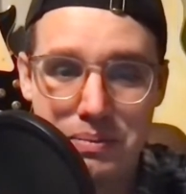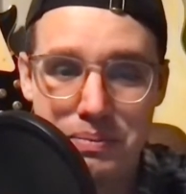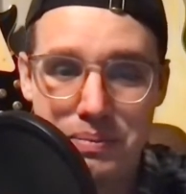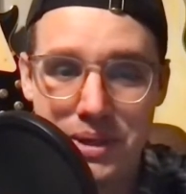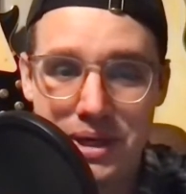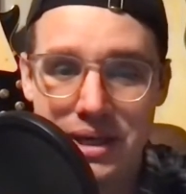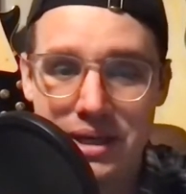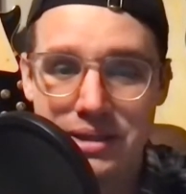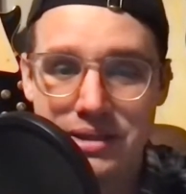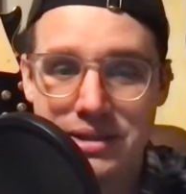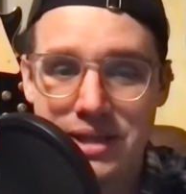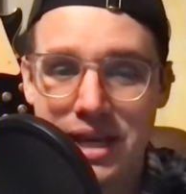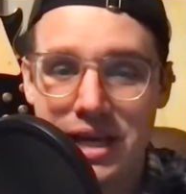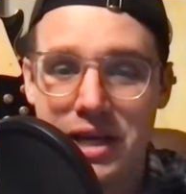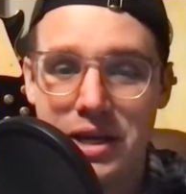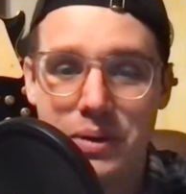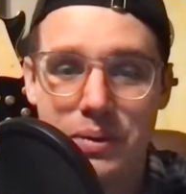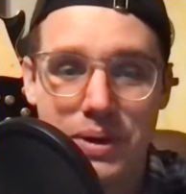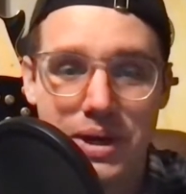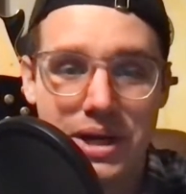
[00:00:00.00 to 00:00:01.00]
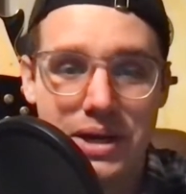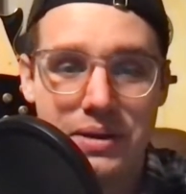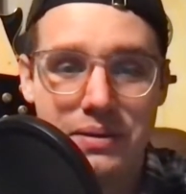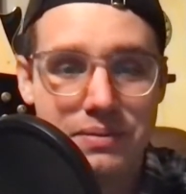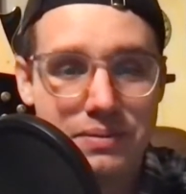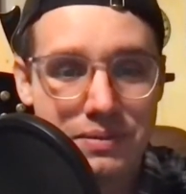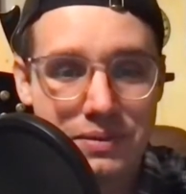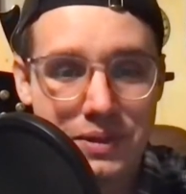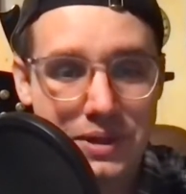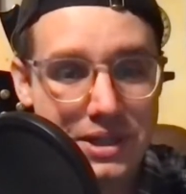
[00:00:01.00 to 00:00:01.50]
big
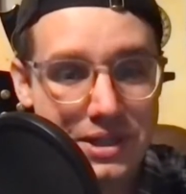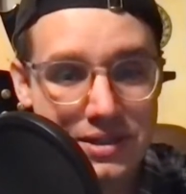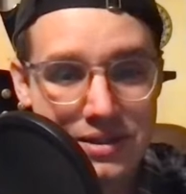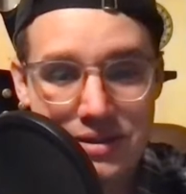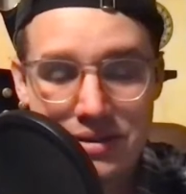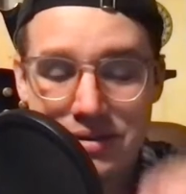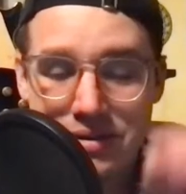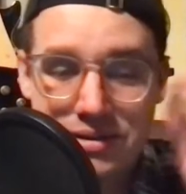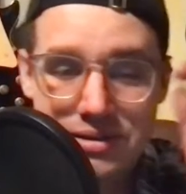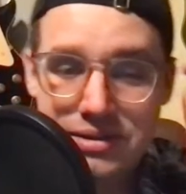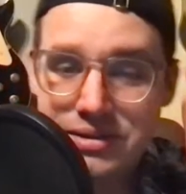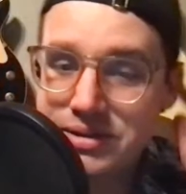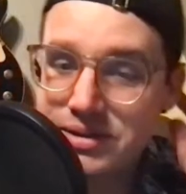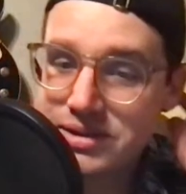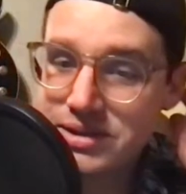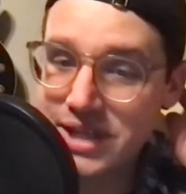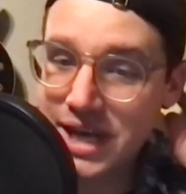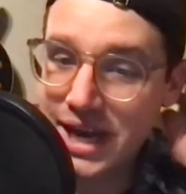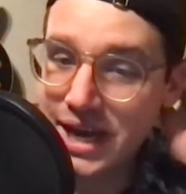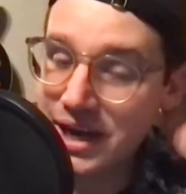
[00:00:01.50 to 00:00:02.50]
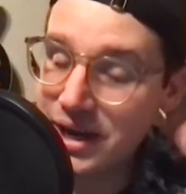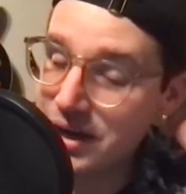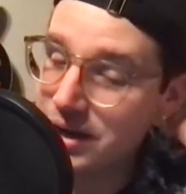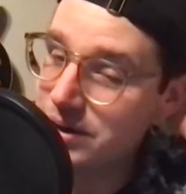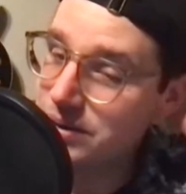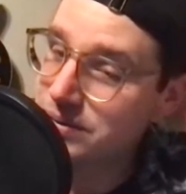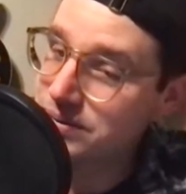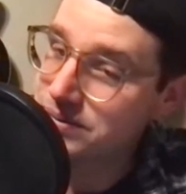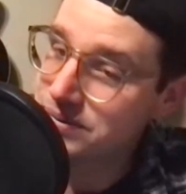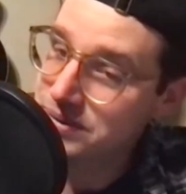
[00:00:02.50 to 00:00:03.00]
takeaway was
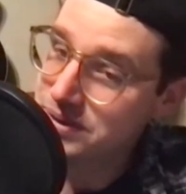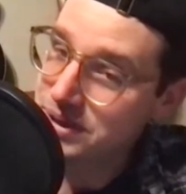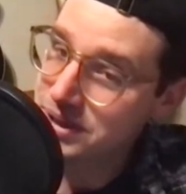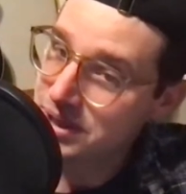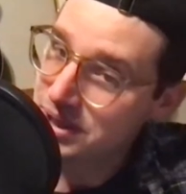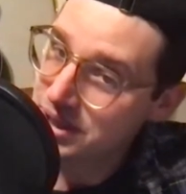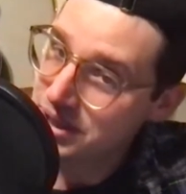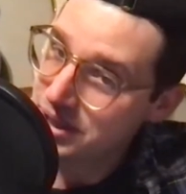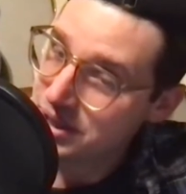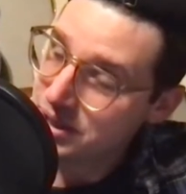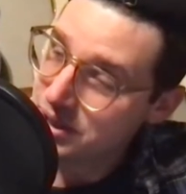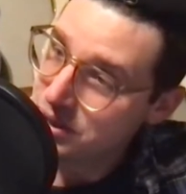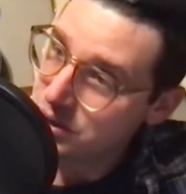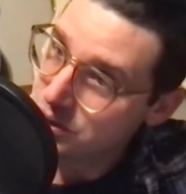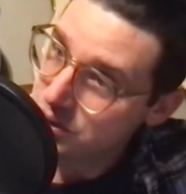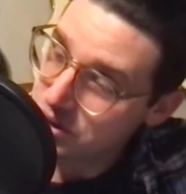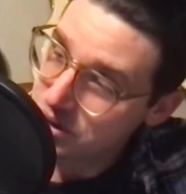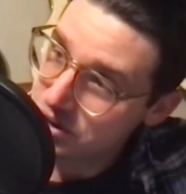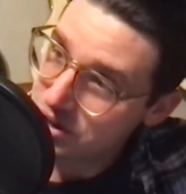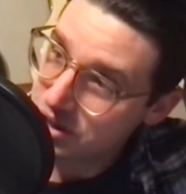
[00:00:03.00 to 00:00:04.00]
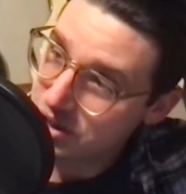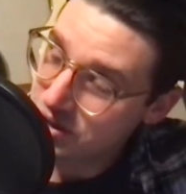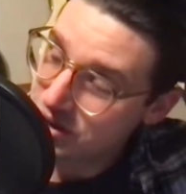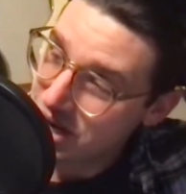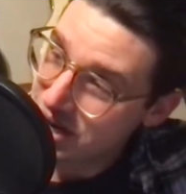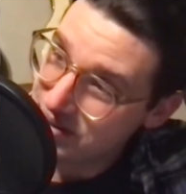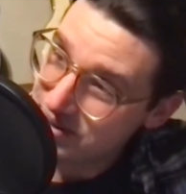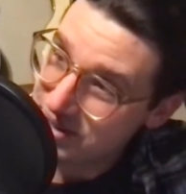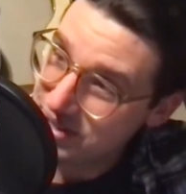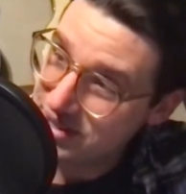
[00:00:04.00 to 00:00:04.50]
Theo, who the Thunder
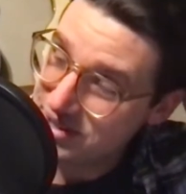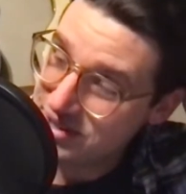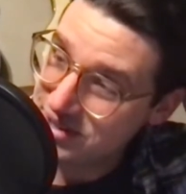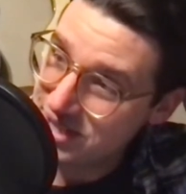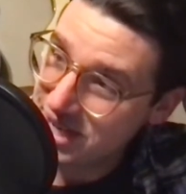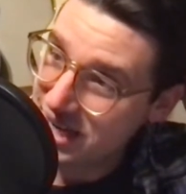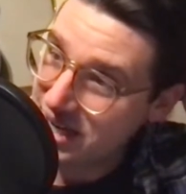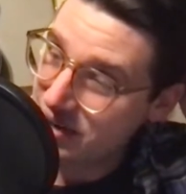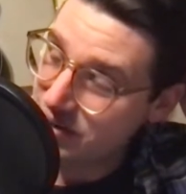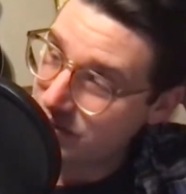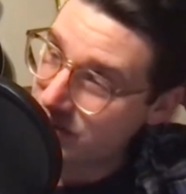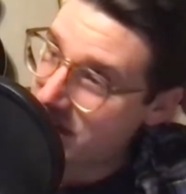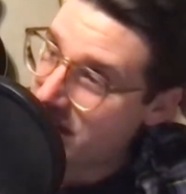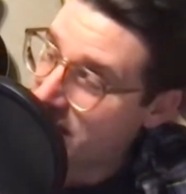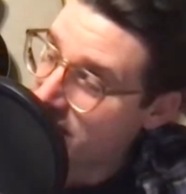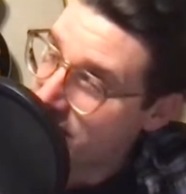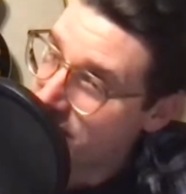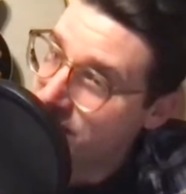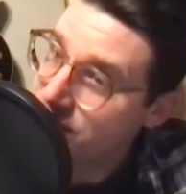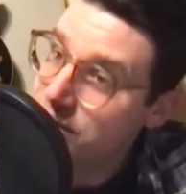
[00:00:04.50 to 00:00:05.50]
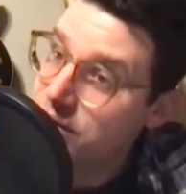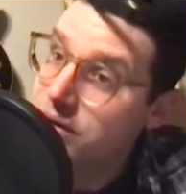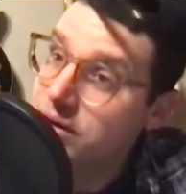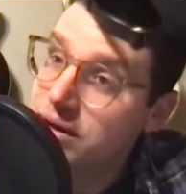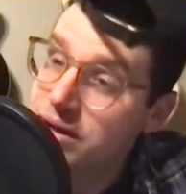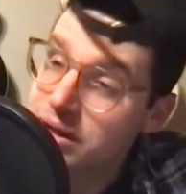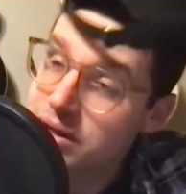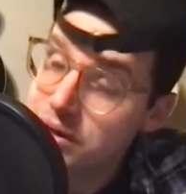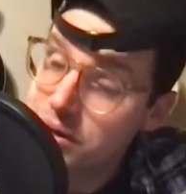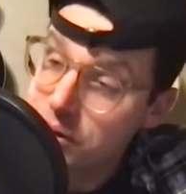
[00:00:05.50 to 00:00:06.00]
grabbed in the second round,
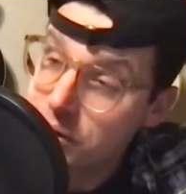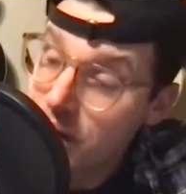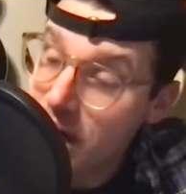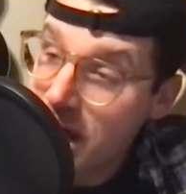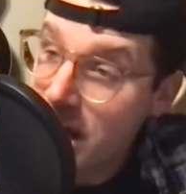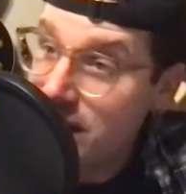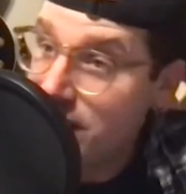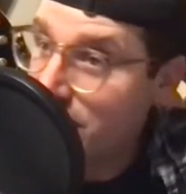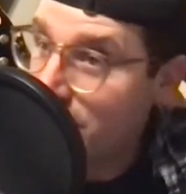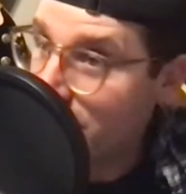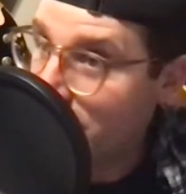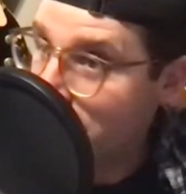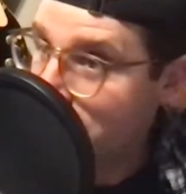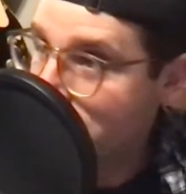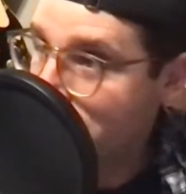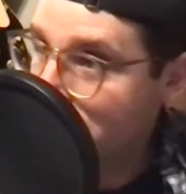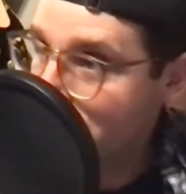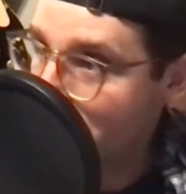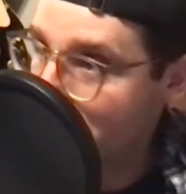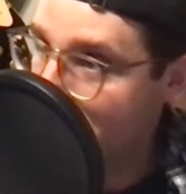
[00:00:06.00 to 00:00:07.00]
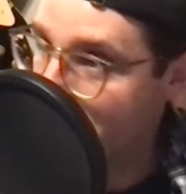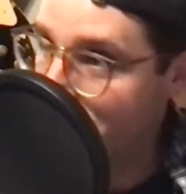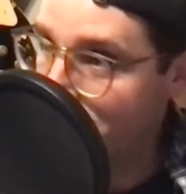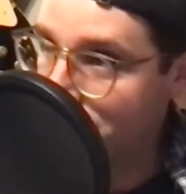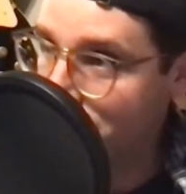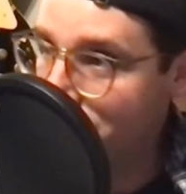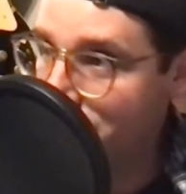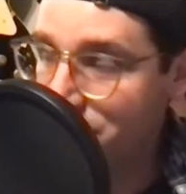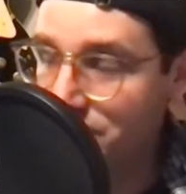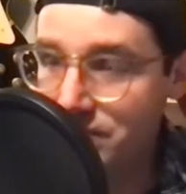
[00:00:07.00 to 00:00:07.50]
who I honestly would have,
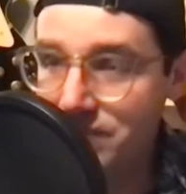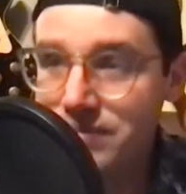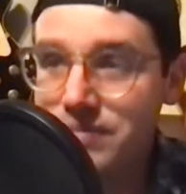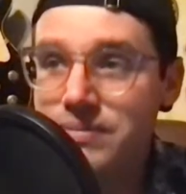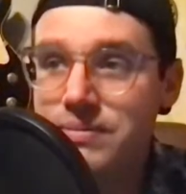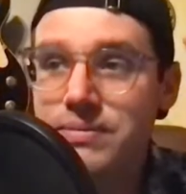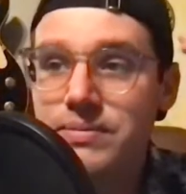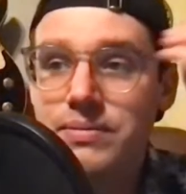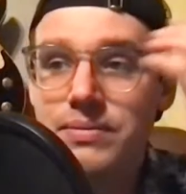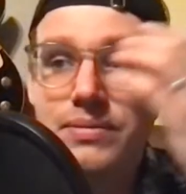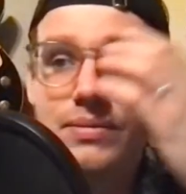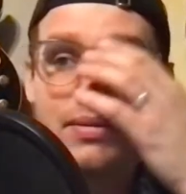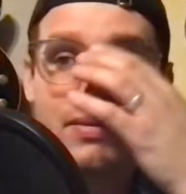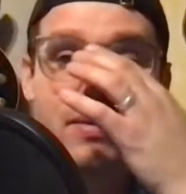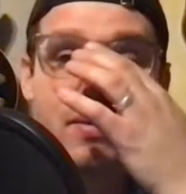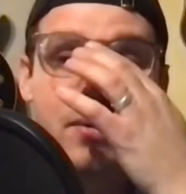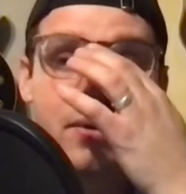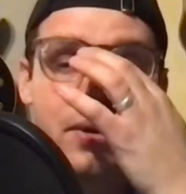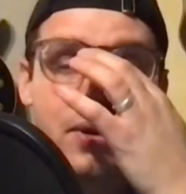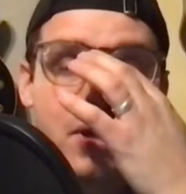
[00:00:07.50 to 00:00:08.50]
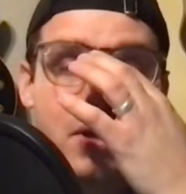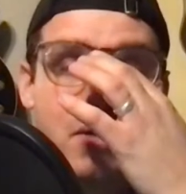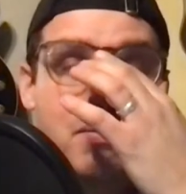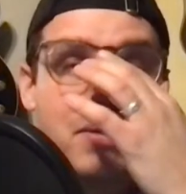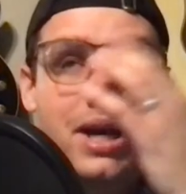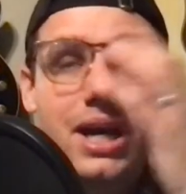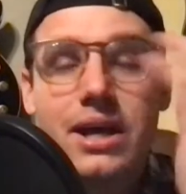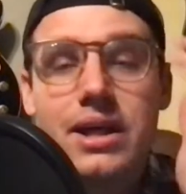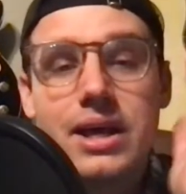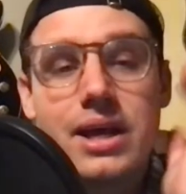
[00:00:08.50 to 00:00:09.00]

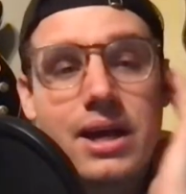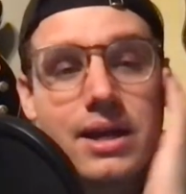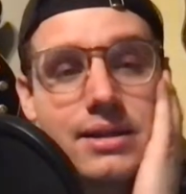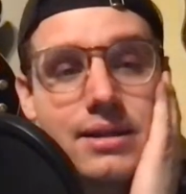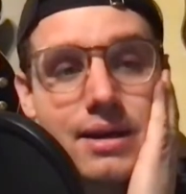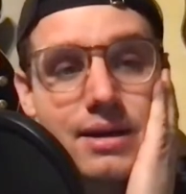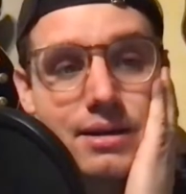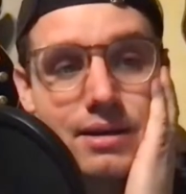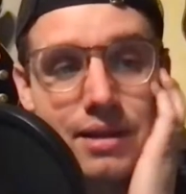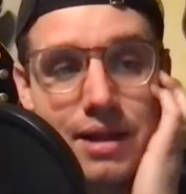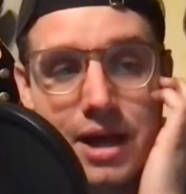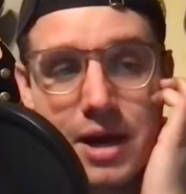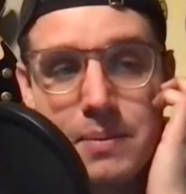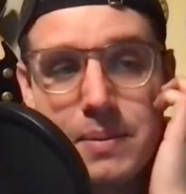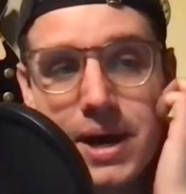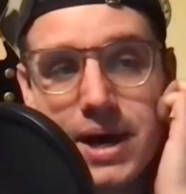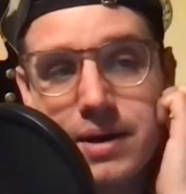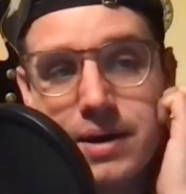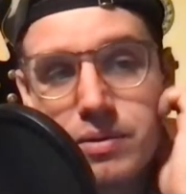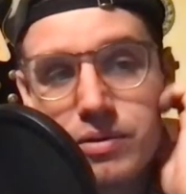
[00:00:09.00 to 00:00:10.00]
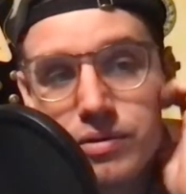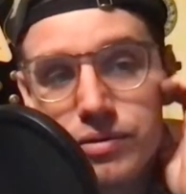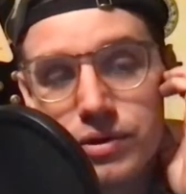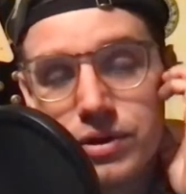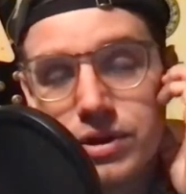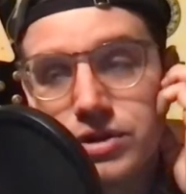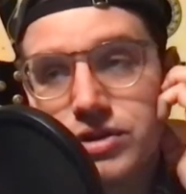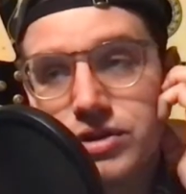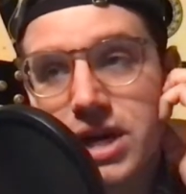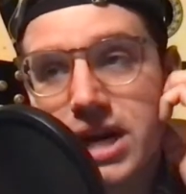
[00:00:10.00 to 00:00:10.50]
McKelly and I talked a lot about it
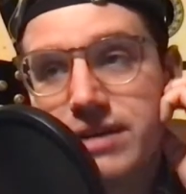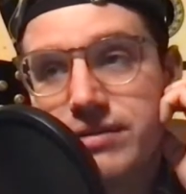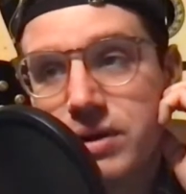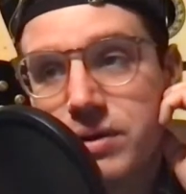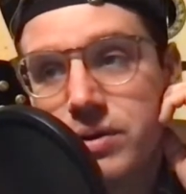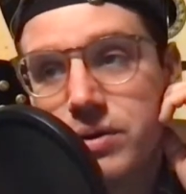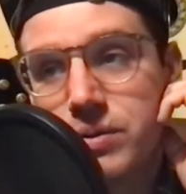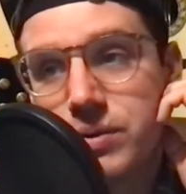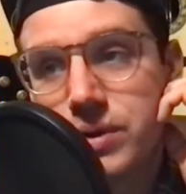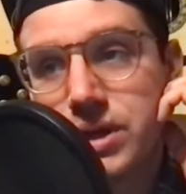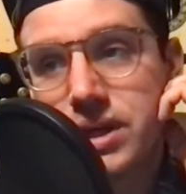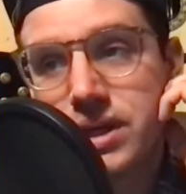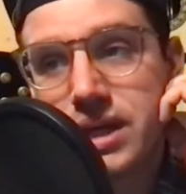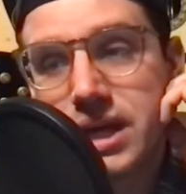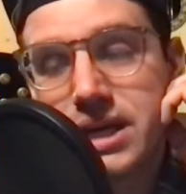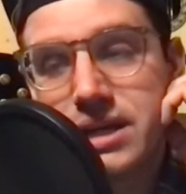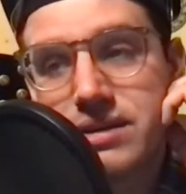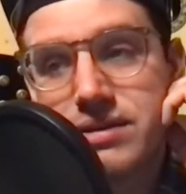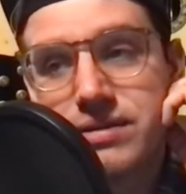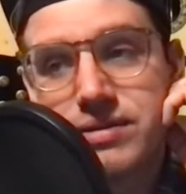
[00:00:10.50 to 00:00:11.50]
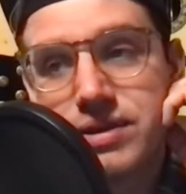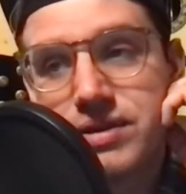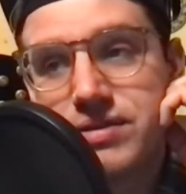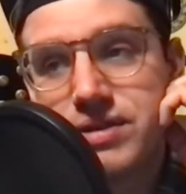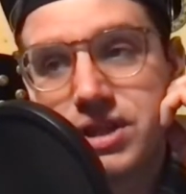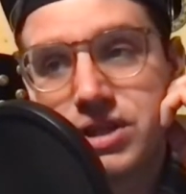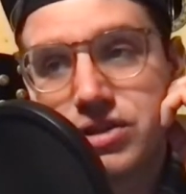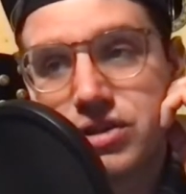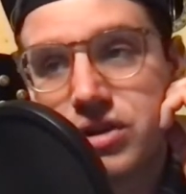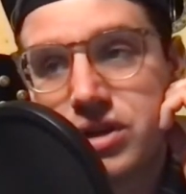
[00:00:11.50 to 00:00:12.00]
before the draft. I would have really liked, even
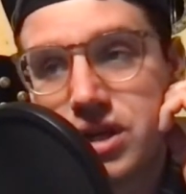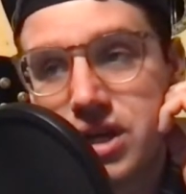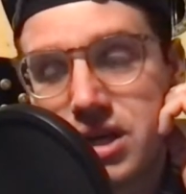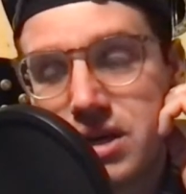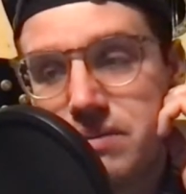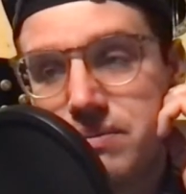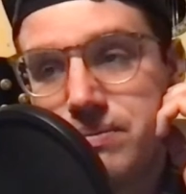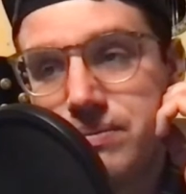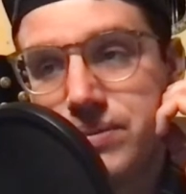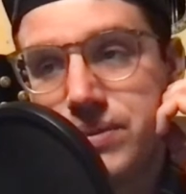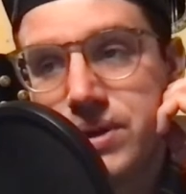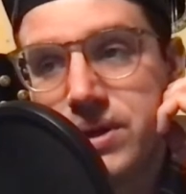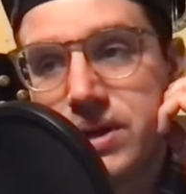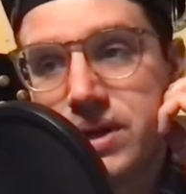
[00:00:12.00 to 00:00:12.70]
if they took him